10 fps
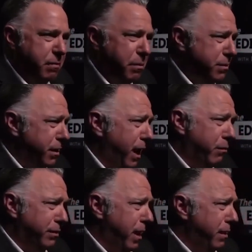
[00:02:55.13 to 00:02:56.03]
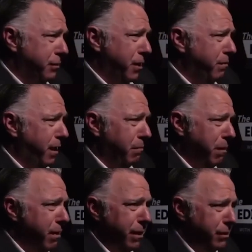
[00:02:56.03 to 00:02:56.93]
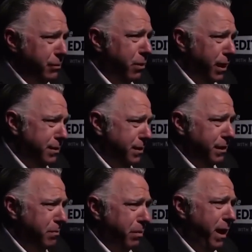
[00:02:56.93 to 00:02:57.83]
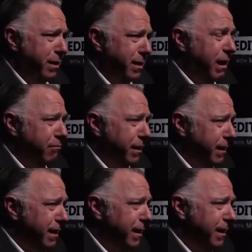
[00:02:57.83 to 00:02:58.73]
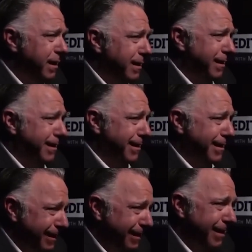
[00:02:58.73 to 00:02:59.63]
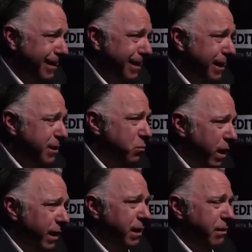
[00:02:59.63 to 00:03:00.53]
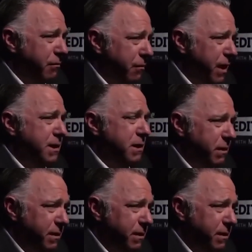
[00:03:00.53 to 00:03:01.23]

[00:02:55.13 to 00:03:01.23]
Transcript: People say, yeah, well, Donald Trump got married twice. He's a bad guy. Really? He's right in the face of the